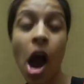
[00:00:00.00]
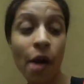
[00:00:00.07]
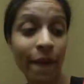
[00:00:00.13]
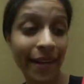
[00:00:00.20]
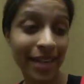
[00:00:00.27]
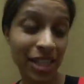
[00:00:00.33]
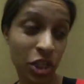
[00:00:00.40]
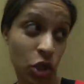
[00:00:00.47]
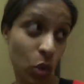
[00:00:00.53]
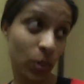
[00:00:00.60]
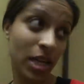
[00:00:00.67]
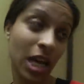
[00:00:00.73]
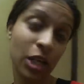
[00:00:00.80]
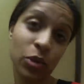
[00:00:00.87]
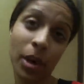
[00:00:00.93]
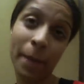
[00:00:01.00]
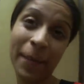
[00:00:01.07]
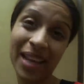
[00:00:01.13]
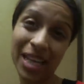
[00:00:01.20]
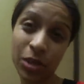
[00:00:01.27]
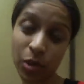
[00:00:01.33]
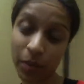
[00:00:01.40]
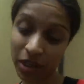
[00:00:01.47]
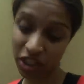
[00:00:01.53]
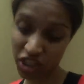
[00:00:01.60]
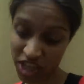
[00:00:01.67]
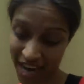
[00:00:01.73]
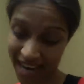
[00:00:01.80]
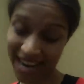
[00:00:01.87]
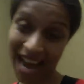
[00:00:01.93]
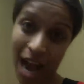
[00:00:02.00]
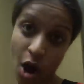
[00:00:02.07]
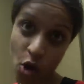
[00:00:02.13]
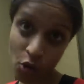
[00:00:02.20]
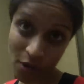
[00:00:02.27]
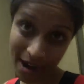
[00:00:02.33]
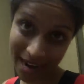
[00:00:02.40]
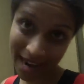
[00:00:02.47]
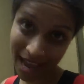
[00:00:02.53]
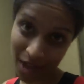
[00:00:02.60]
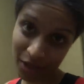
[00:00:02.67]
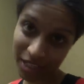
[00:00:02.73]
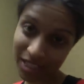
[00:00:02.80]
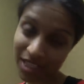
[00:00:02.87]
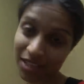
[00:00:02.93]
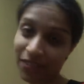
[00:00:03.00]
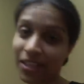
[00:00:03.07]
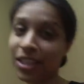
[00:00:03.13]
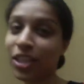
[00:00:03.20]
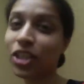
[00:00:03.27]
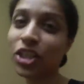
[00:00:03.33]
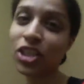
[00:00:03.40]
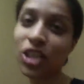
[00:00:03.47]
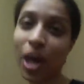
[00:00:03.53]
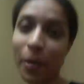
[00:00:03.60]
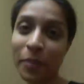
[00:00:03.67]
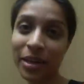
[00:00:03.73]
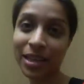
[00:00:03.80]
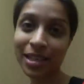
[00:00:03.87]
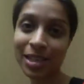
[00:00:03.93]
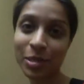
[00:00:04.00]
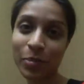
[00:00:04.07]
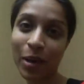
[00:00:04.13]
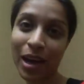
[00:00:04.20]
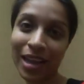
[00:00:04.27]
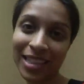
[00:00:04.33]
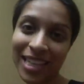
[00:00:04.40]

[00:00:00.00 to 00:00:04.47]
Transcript: All right, so we got to our place. We're about to check it out right now. Let's see if I did a good job picking a spot.